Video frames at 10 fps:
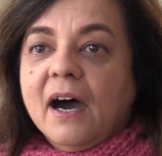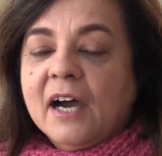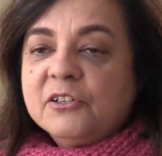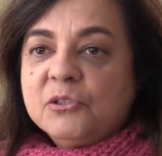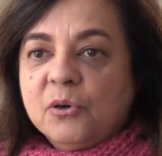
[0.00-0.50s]

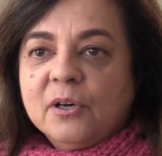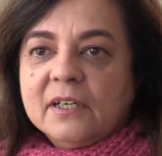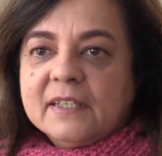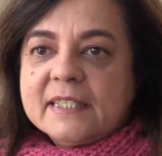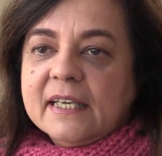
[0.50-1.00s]
our
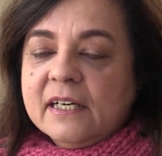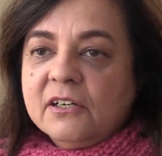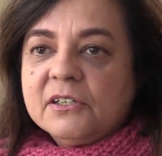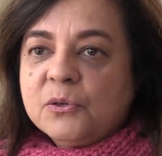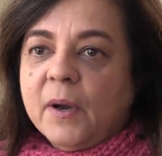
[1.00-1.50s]
daughter is in
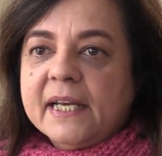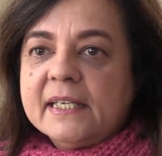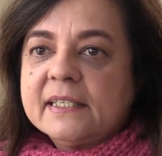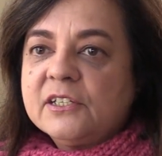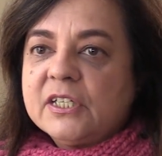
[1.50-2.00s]
her
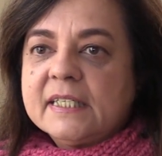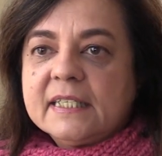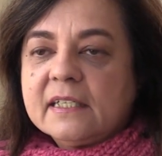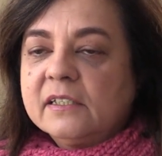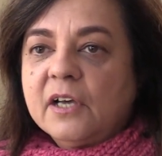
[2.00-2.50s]
20s and she's
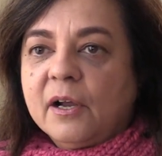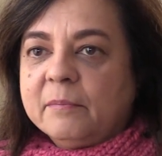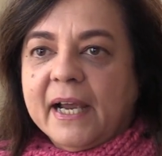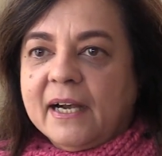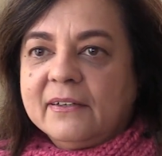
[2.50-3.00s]
still not
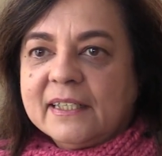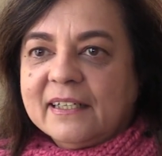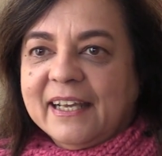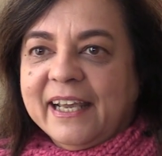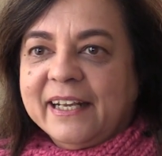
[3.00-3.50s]

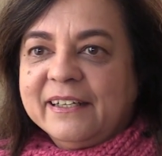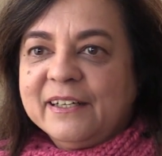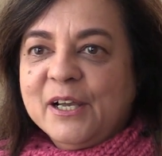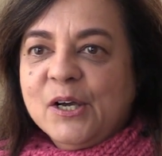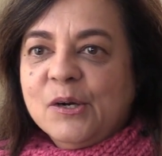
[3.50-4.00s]
married.
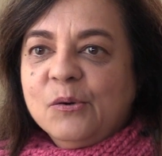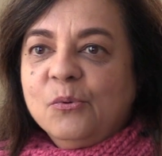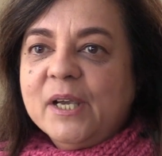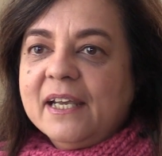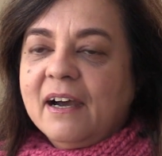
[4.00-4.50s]
And
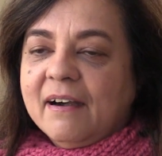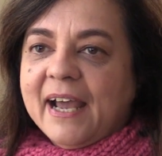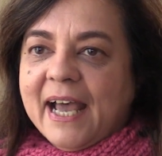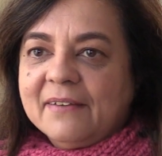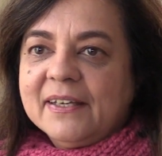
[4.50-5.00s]
we are
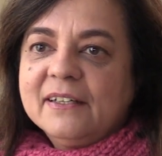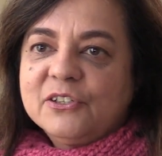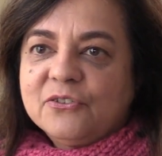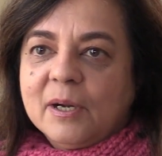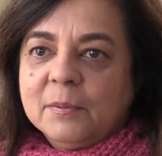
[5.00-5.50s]
having
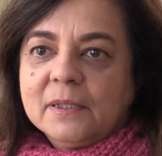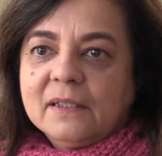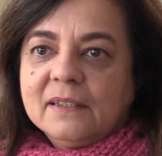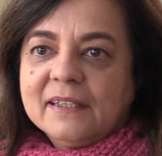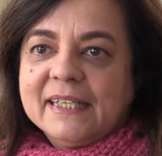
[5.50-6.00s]

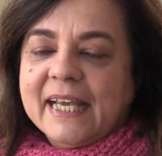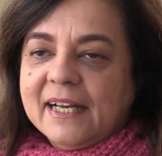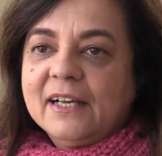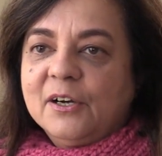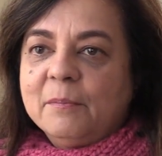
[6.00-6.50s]
trouble
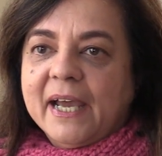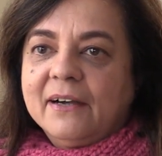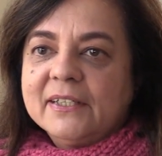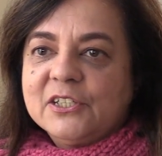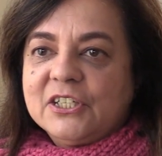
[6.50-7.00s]
getting her
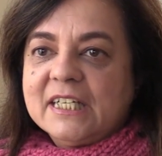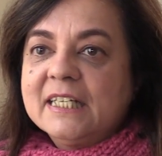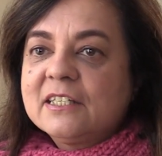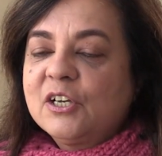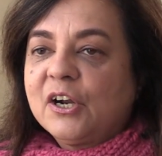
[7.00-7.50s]
married.
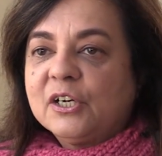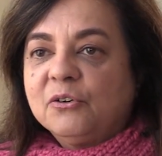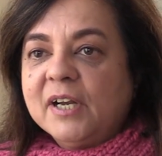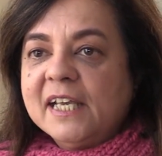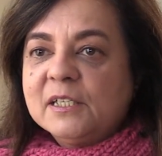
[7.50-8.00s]
She's not
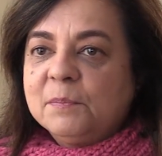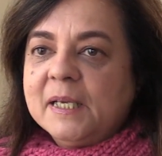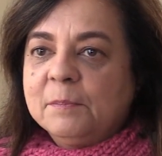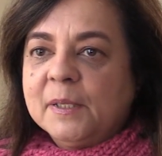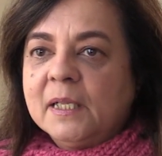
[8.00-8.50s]
agreeing to
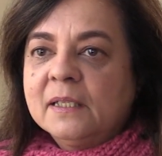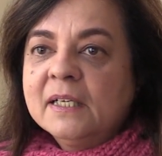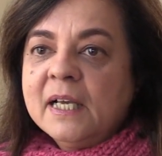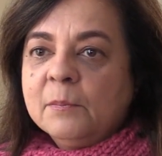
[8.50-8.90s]
people.